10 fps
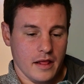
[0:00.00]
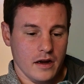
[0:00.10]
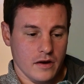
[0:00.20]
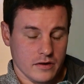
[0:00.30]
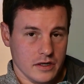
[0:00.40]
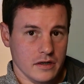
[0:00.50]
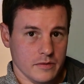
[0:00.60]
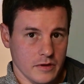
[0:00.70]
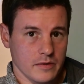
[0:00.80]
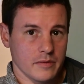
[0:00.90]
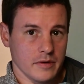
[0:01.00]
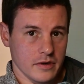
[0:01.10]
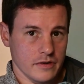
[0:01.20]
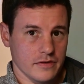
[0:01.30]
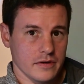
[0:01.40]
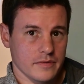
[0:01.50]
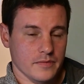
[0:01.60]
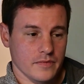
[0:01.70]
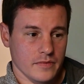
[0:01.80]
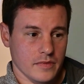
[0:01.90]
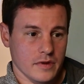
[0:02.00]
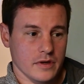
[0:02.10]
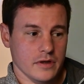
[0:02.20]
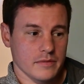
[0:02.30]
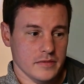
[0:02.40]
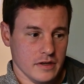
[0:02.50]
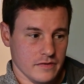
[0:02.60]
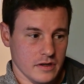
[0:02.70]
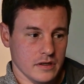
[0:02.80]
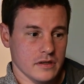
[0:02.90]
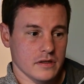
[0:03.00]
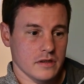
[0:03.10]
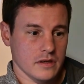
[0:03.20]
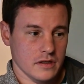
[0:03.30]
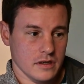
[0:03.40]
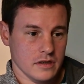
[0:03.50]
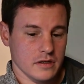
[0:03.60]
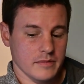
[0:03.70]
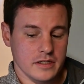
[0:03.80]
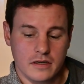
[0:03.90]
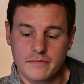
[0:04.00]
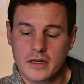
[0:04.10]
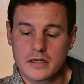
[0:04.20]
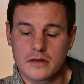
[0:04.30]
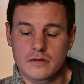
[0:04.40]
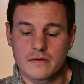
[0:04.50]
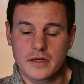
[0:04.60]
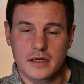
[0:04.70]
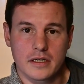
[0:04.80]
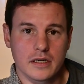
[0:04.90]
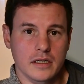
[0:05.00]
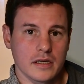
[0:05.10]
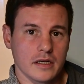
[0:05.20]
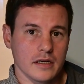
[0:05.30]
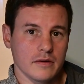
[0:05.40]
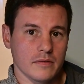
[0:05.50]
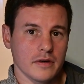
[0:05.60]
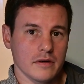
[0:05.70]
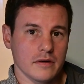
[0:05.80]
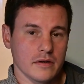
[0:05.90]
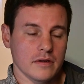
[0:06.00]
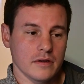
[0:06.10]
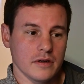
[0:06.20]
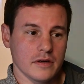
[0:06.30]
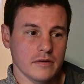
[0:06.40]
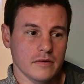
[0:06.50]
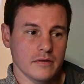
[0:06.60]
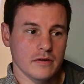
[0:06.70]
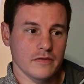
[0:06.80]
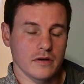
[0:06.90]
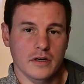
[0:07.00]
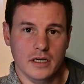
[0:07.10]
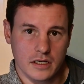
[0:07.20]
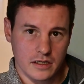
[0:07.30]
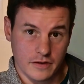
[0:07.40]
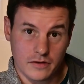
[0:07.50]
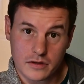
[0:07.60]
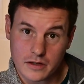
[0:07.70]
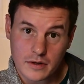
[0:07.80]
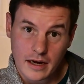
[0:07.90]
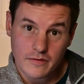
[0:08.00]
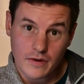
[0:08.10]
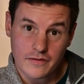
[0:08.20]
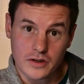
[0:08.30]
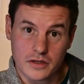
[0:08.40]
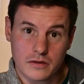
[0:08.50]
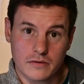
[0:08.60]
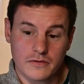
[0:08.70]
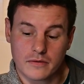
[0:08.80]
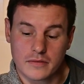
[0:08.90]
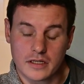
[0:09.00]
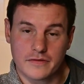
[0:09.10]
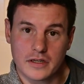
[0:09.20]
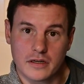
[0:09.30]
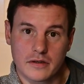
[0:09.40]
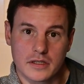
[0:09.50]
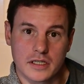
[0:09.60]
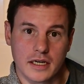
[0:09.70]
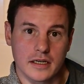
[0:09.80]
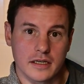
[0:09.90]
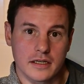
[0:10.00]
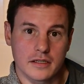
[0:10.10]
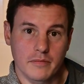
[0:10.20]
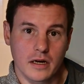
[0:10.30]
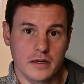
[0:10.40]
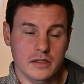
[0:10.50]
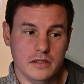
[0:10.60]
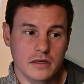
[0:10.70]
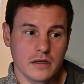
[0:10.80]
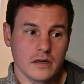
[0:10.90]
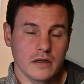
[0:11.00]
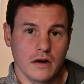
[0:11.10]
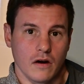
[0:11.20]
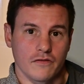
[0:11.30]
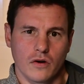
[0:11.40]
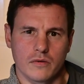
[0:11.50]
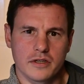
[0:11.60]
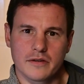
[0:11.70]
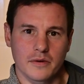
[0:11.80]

long term, it will be worth it, definitely. As I've mentioned already, it if you're still getting revenue from these videos in 10 years plus, of course it's